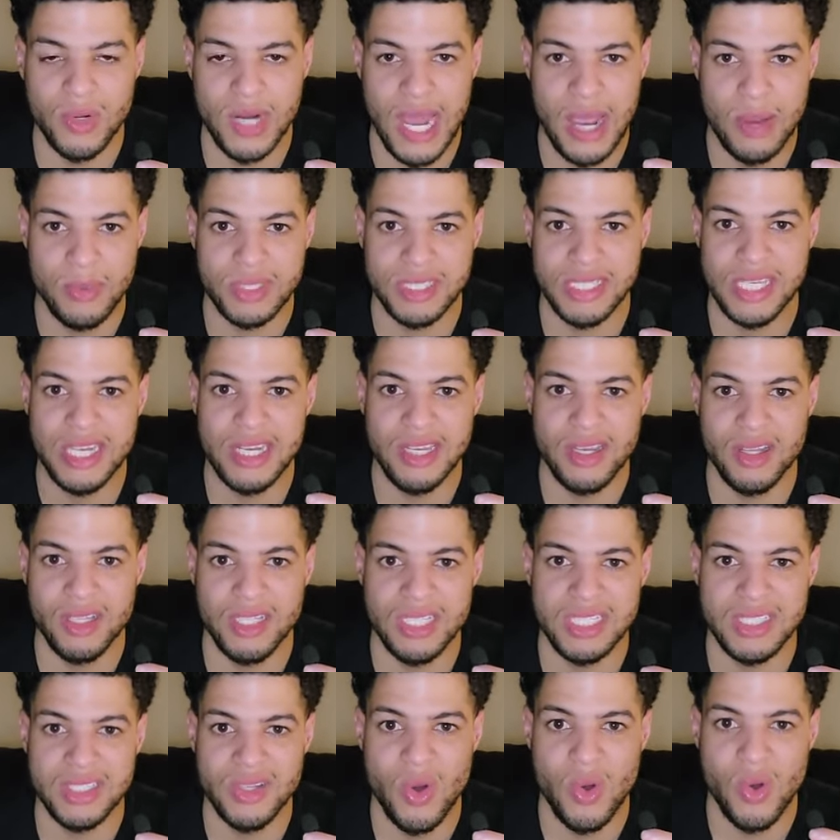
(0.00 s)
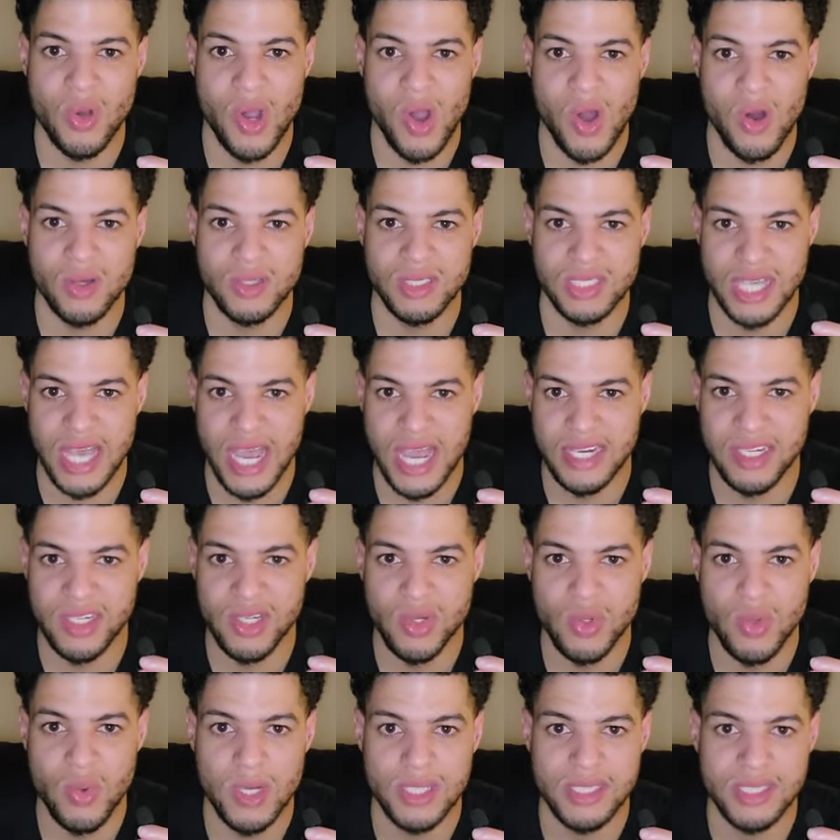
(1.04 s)
When I was getting on these cold calls, I
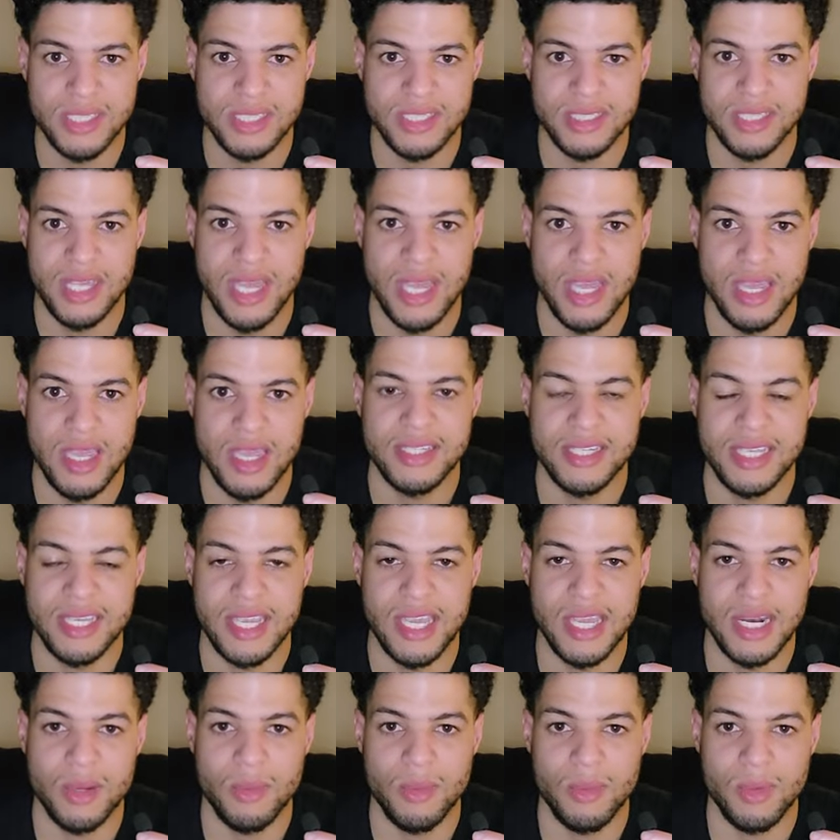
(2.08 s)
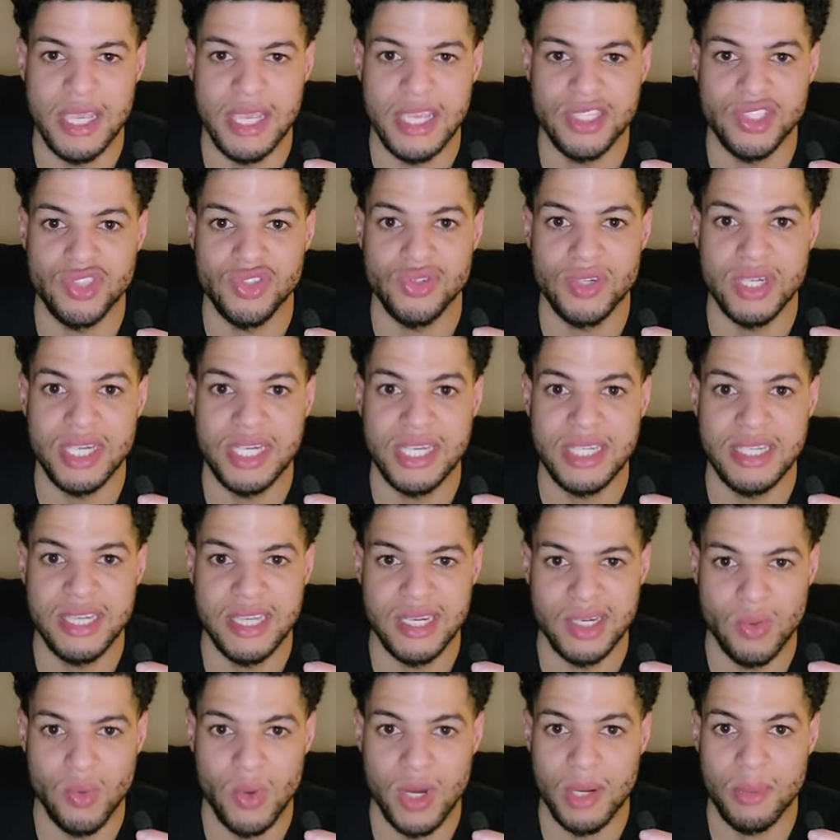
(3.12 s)
knew what to say to get them intrigued
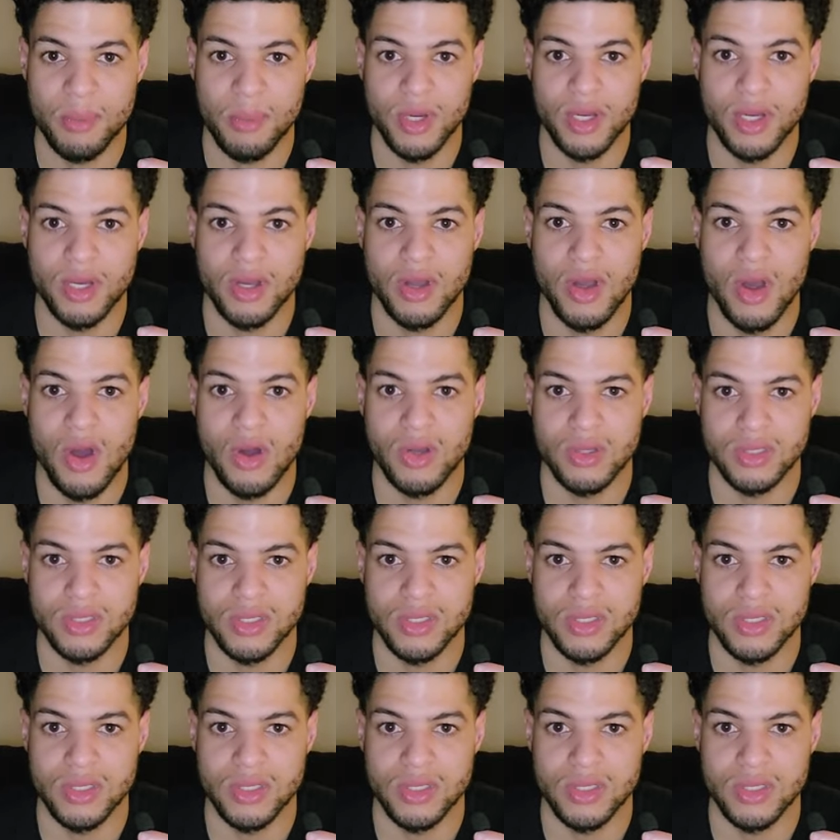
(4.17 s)
and to want to book a call.